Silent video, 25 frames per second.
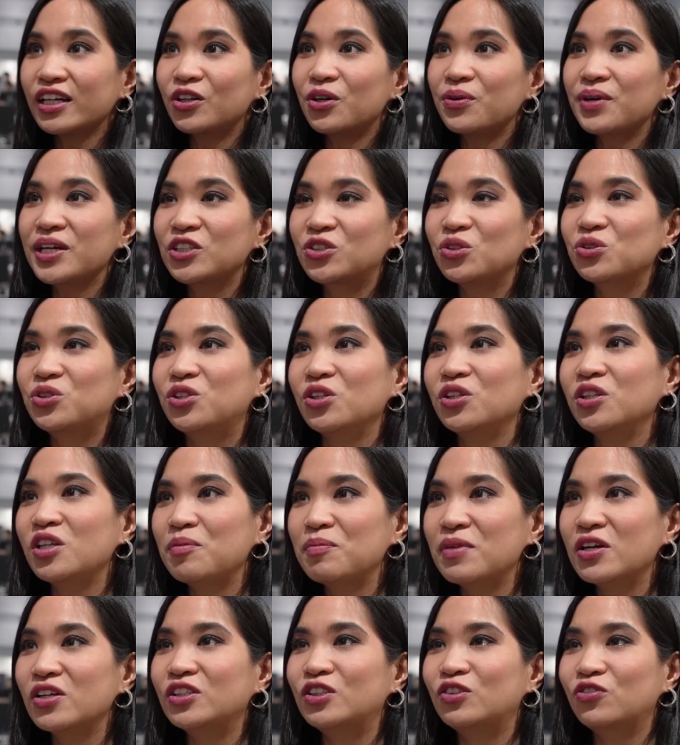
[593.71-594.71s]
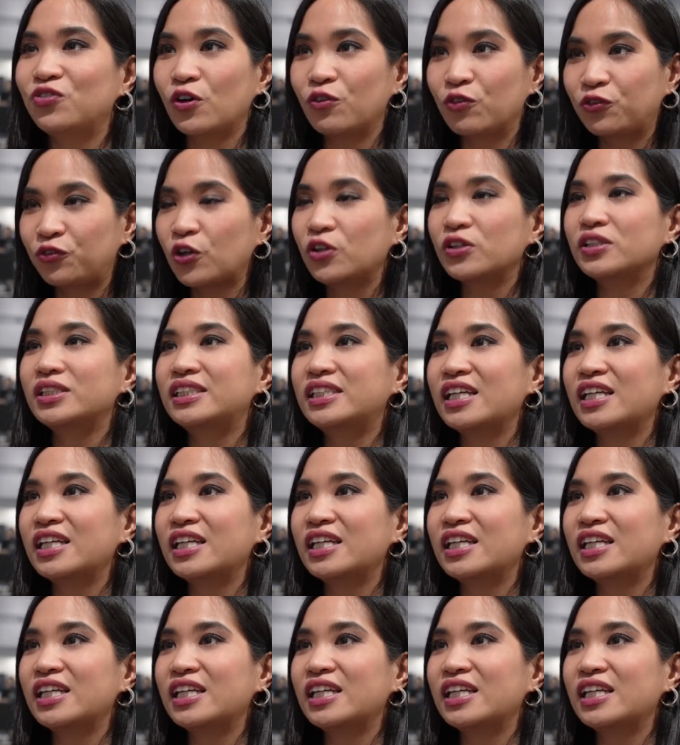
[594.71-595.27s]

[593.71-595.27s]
going to tournaments for the first